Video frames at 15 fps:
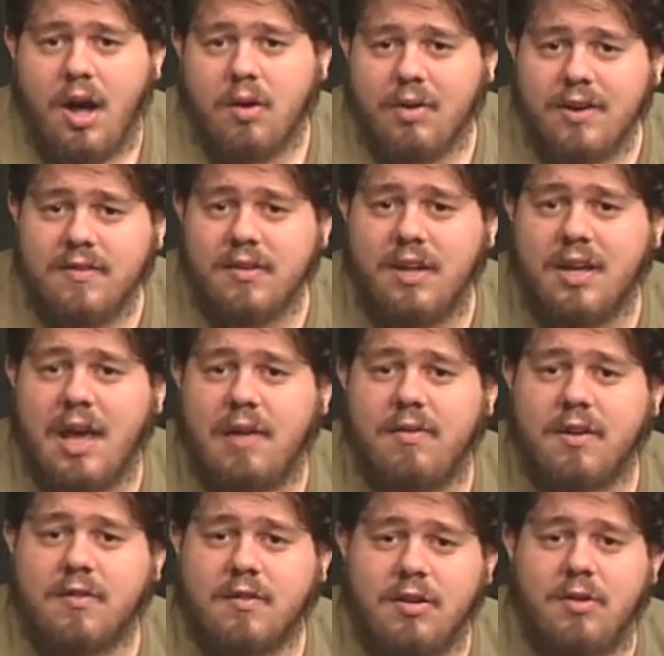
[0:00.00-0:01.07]
recently
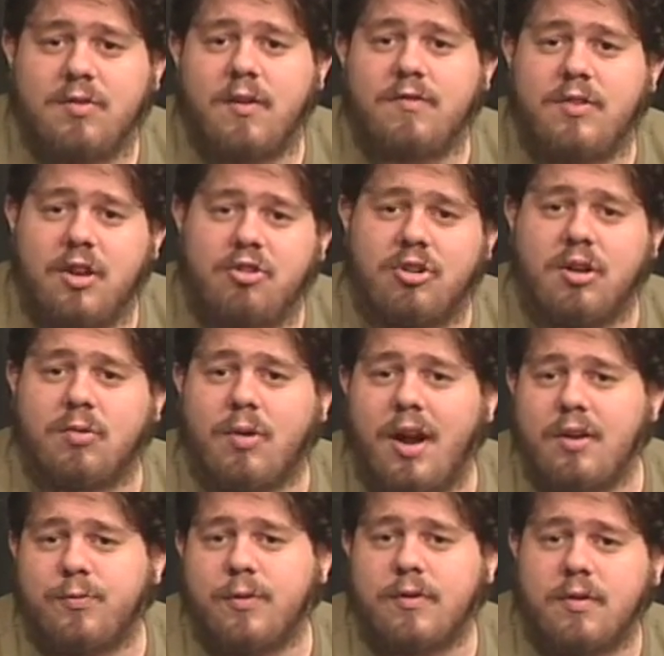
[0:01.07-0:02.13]
gave exclusive digital
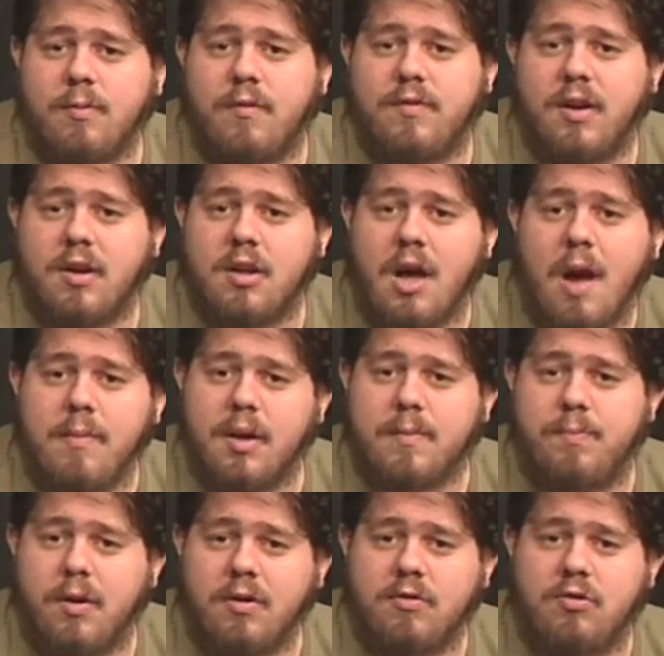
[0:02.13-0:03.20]
rights for some of their
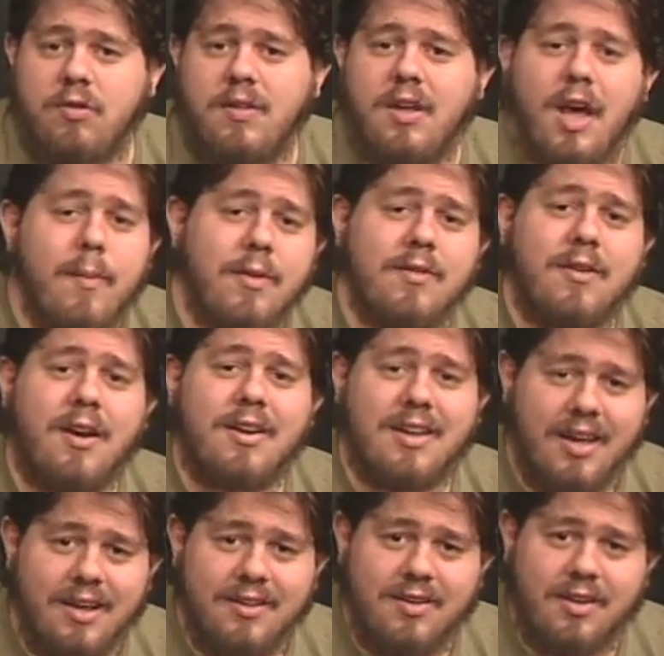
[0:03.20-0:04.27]
comic books to the Amazon
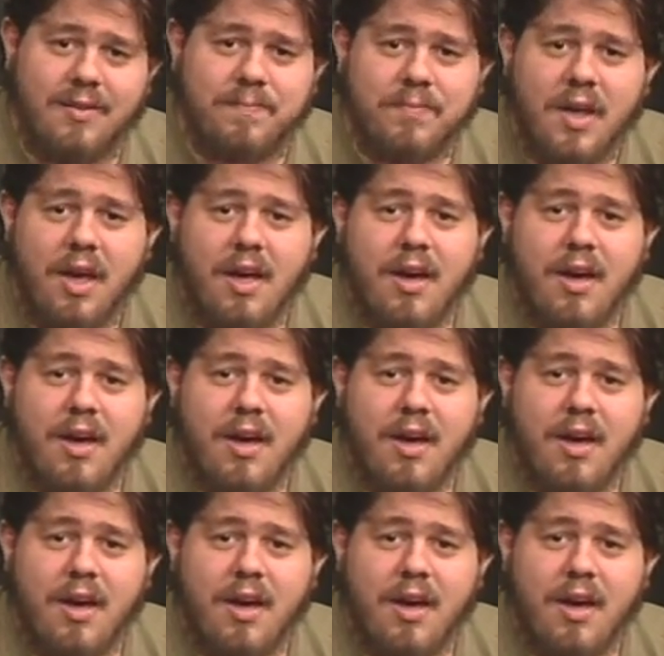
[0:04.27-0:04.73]
Kindle.